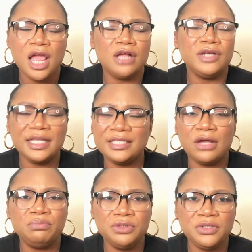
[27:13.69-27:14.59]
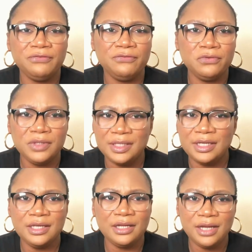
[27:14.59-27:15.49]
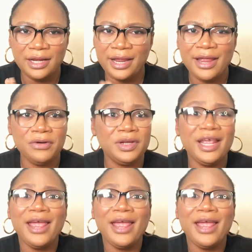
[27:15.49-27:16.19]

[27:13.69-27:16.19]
That's how beautiful the